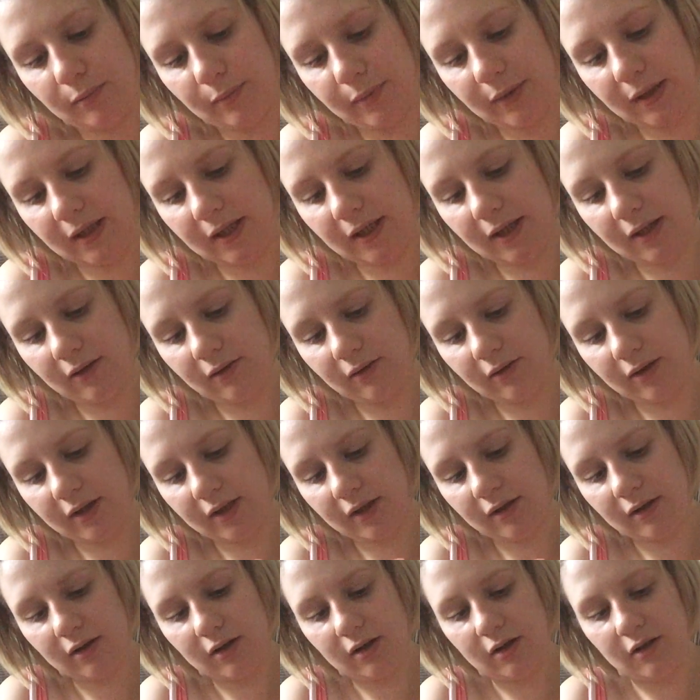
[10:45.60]
peel
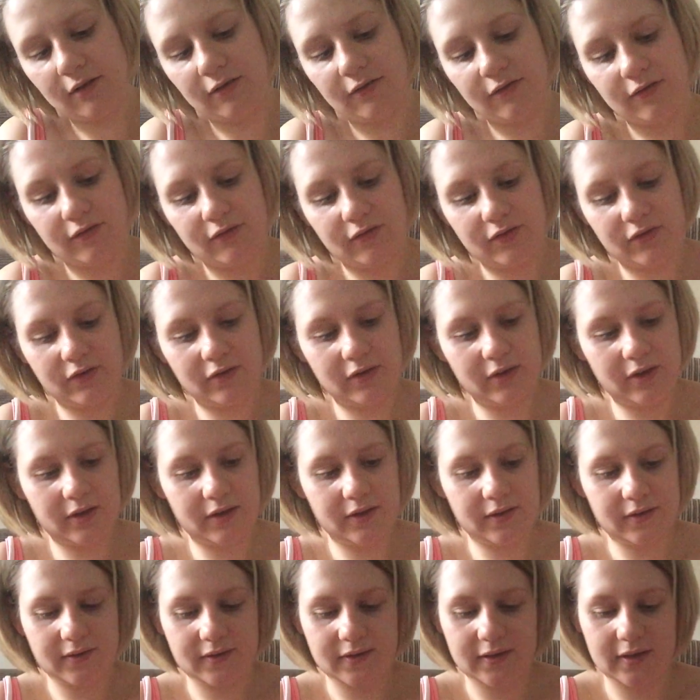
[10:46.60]
it off.
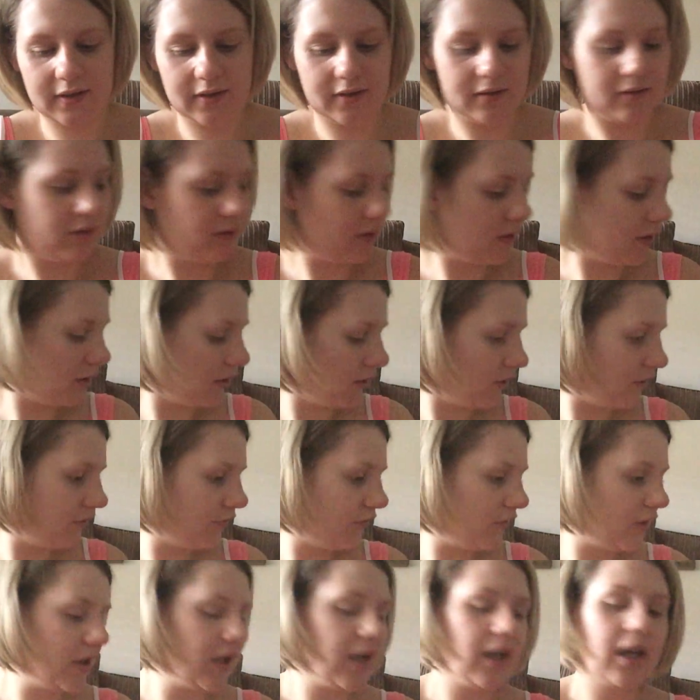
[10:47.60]
Let's see, got it off.
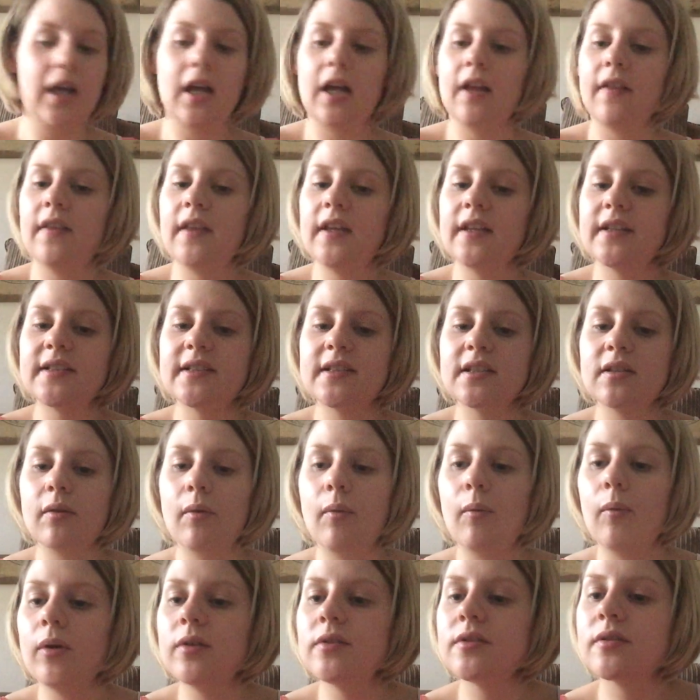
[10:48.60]
This
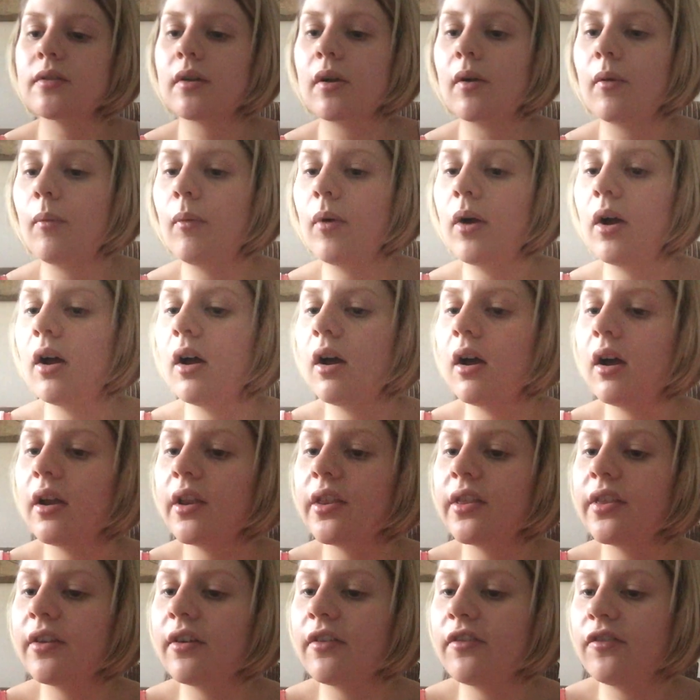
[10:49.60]
was
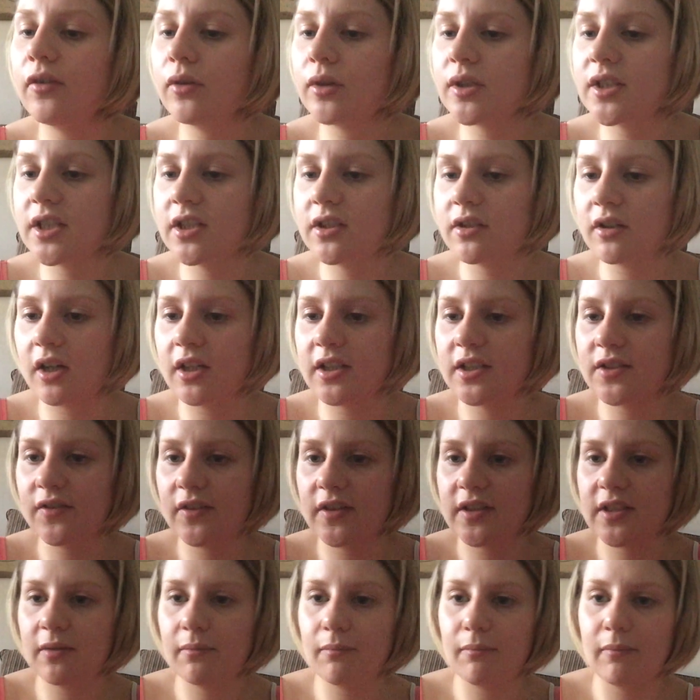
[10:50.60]
worth $14
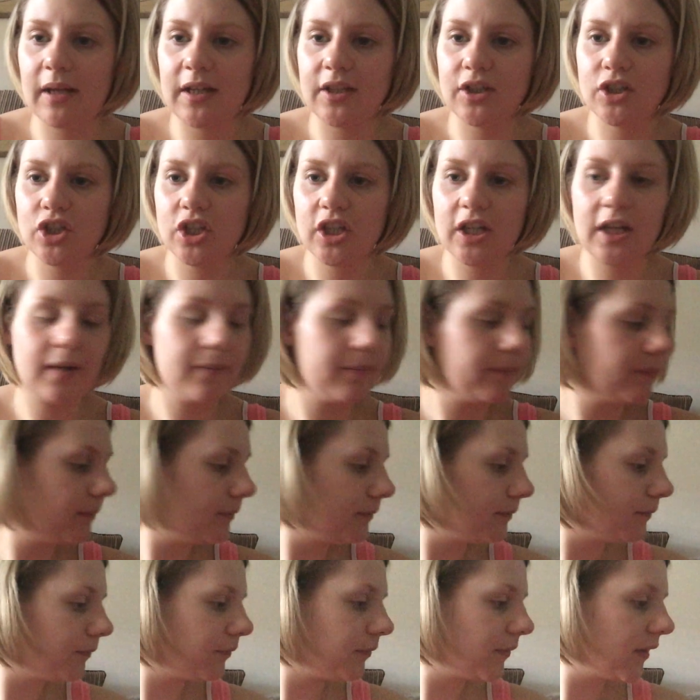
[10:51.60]
if I didn't mention it.
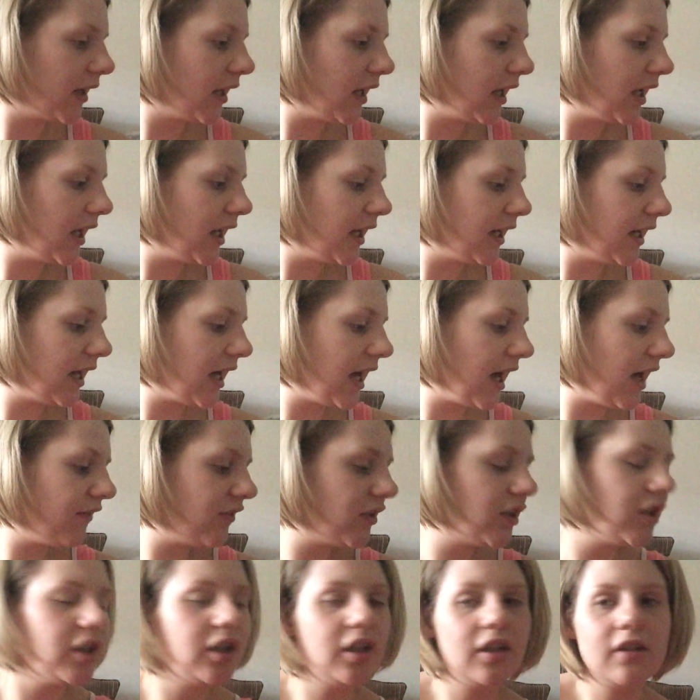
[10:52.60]
Now, I
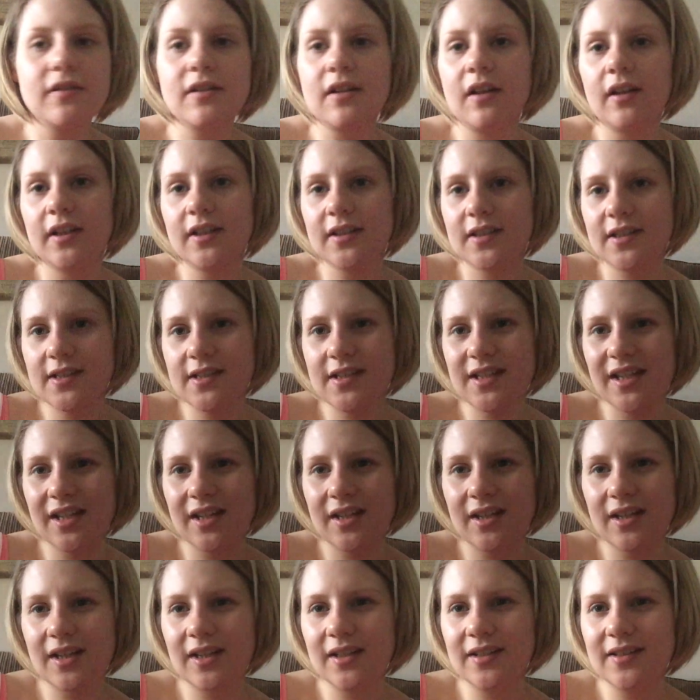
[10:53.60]
haven't used like a
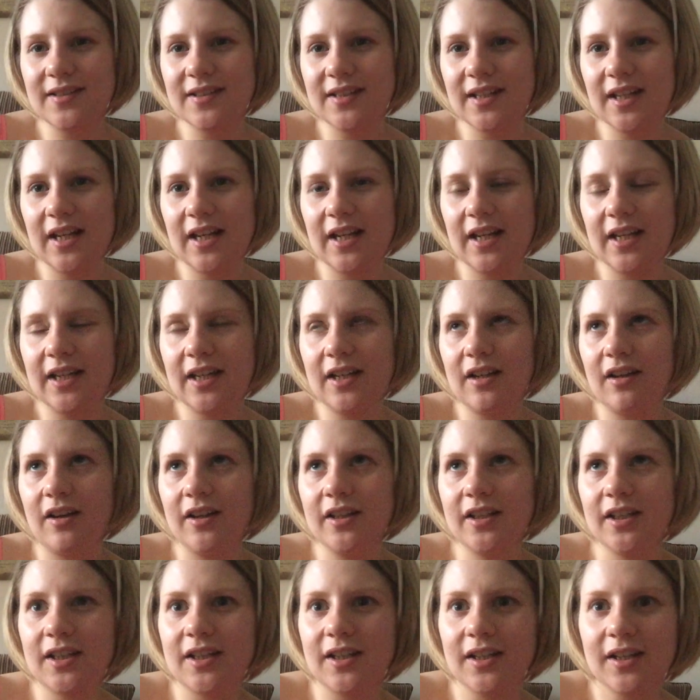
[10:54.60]
stick concealer in
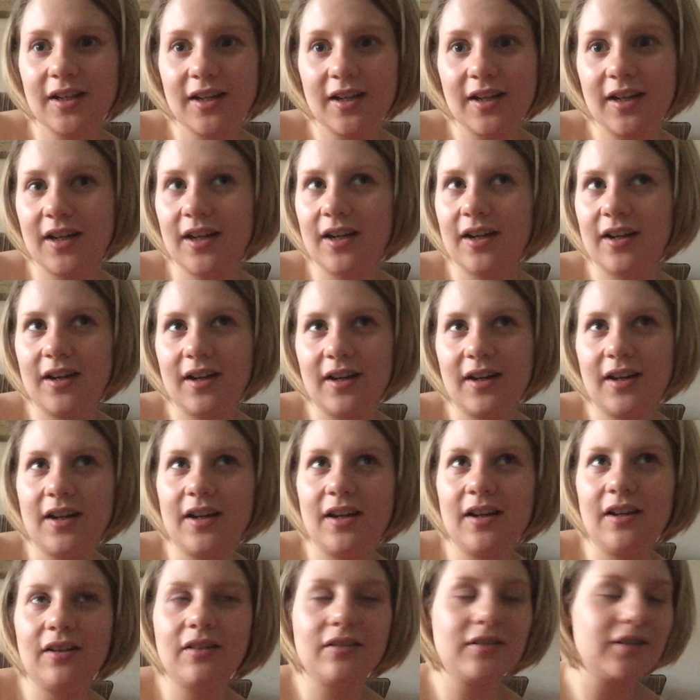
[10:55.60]
like
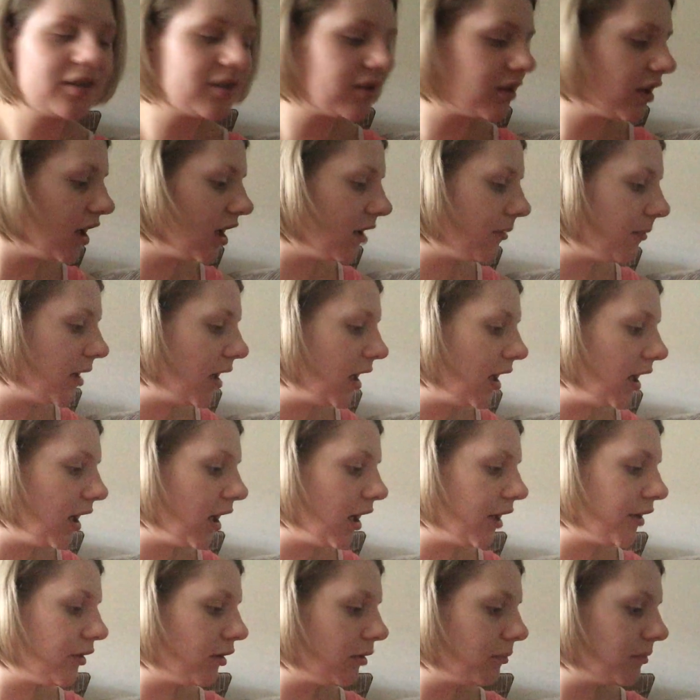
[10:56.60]
a long time.
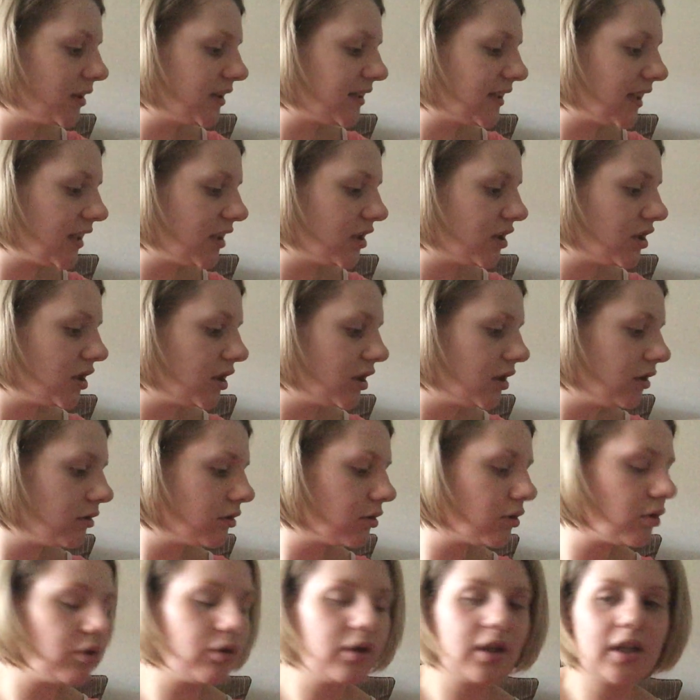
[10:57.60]
I normally tend to
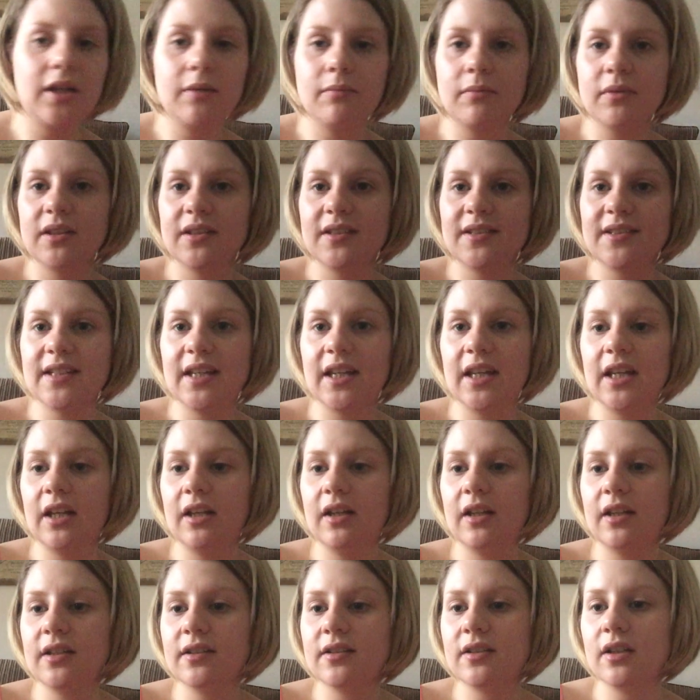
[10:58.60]
use cream
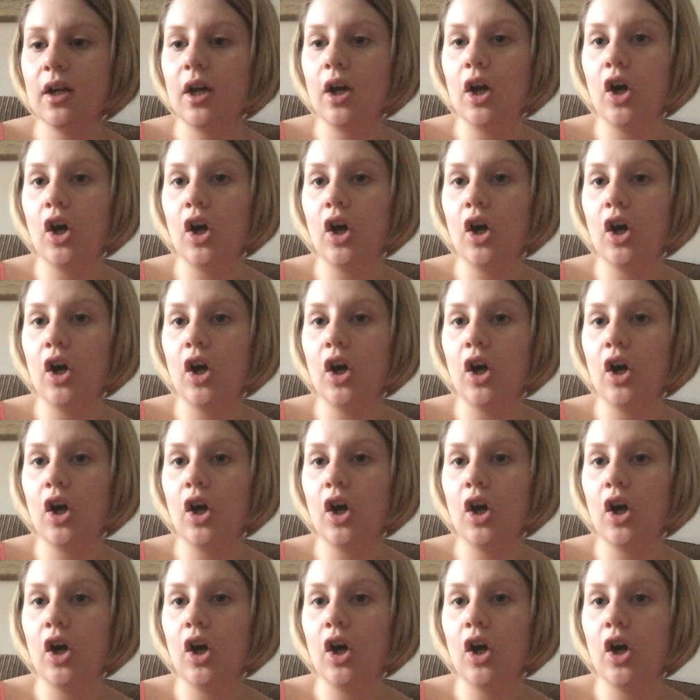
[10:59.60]
concealers